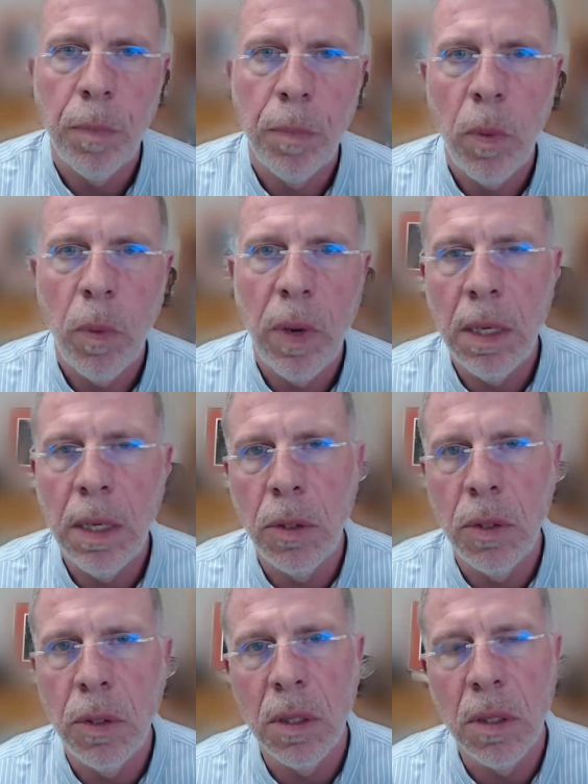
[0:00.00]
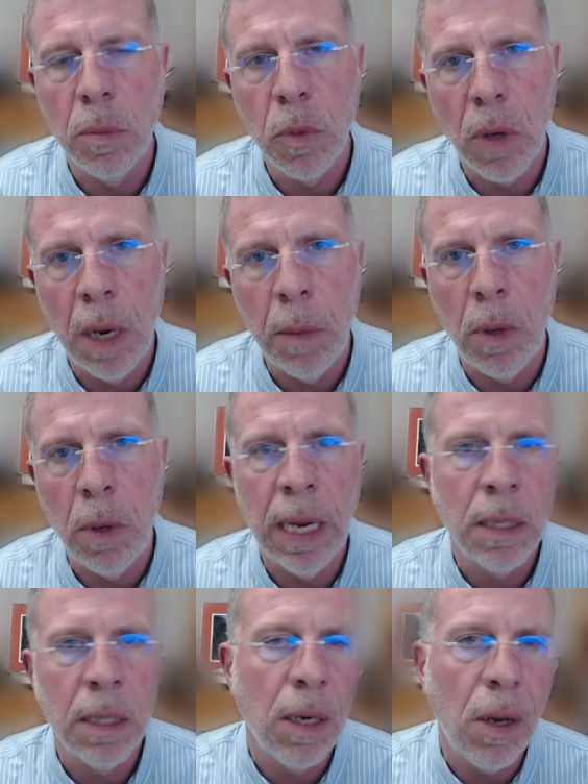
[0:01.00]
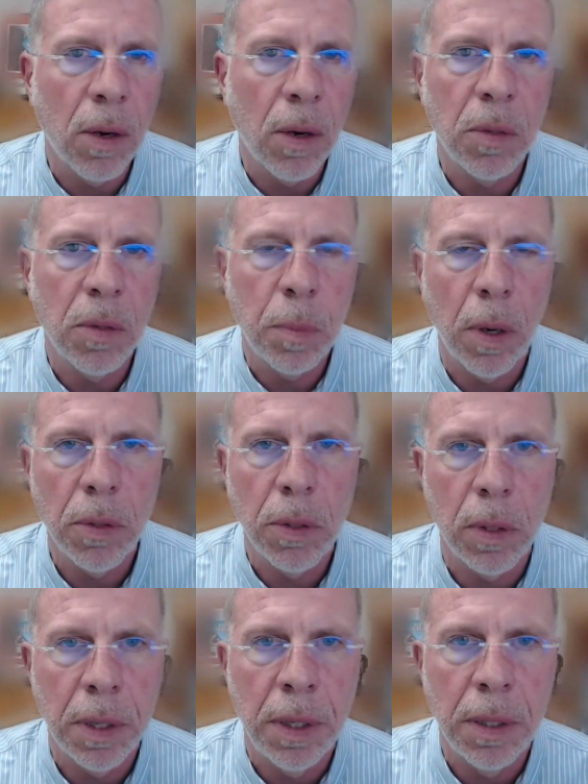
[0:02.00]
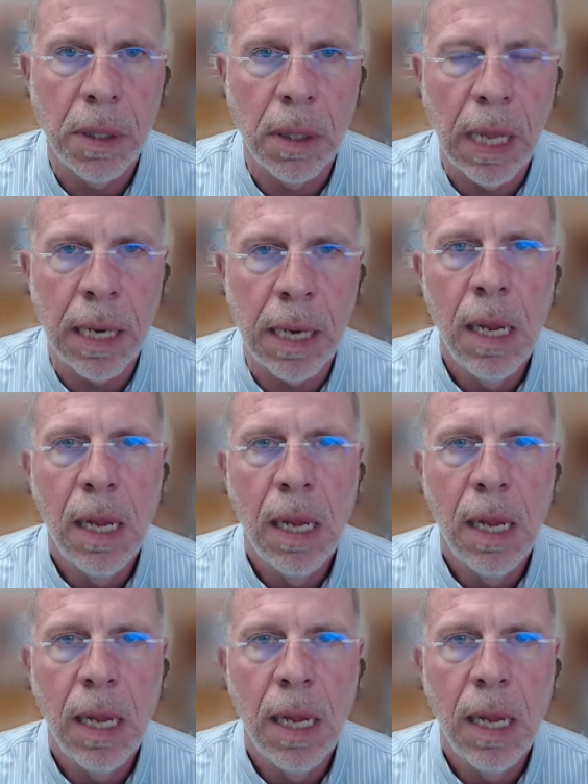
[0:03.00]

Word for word: We had issues in some tribal lands in large parcel areas in that